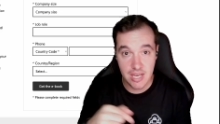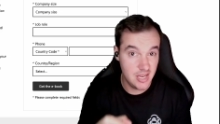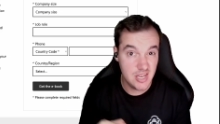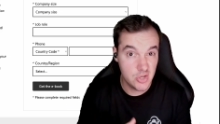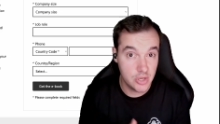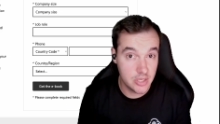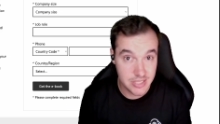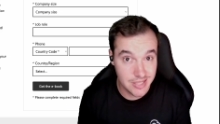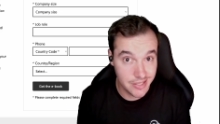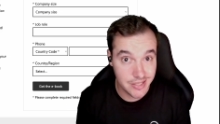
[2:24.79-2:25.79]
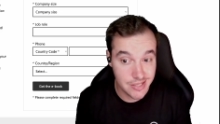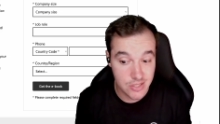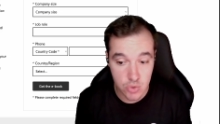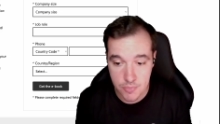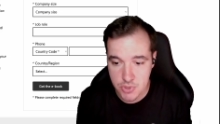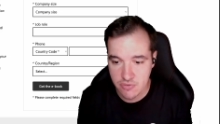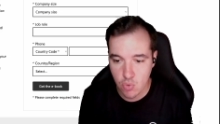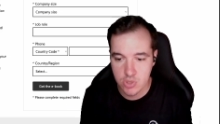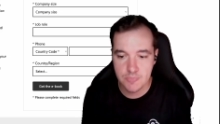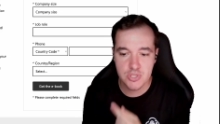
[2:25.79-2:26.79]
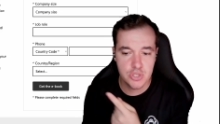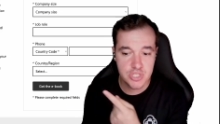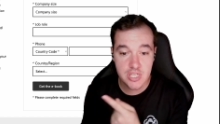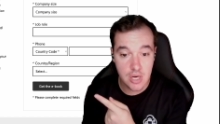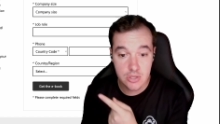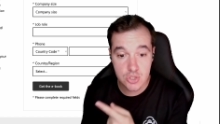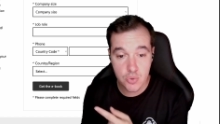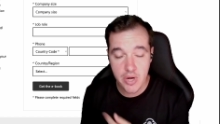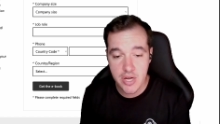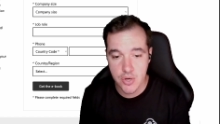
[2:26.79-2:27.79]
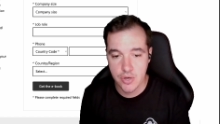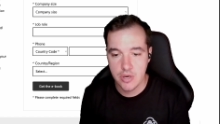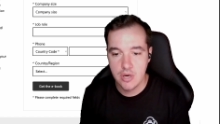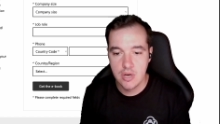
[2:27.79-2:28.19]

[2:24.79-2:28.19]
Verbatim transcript: and you're going to see the link in the description, of course, but you're seeing on screen here.